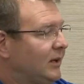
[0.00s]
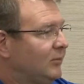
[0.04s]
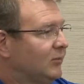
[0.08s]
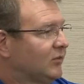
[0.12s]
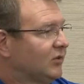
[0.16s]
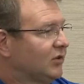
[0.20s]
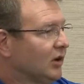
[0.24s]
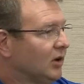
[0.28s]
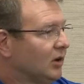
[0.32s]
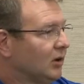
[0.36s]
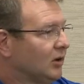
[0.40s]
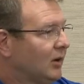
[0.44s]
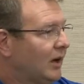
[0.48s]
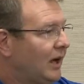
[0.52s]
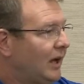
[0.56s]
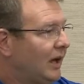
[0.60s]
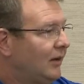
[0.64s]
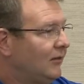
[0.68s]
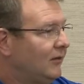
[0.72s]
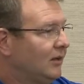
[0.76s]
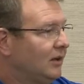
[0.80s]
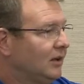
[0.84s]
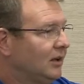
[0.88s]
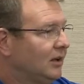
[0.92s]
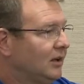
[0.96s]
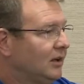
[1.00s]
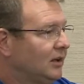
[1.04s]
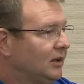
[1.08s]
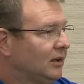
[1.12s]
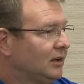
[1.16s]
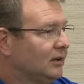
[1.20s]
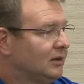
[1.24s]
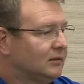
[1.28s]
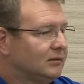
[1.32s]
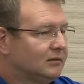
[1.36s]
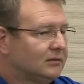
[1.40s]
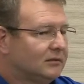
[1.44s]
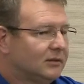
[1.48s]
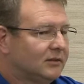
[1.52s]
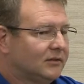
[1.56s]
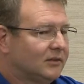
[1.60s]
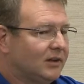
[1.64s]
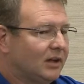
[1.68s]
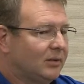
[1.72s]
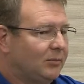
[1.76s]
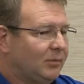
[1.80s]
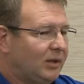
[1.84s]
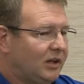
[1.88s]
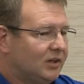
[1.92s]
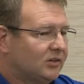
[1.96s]
So having a
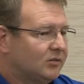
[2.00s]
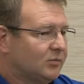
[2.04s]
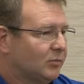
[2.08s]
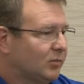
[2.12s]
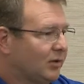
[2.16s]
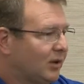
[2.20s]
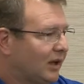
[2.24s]
design management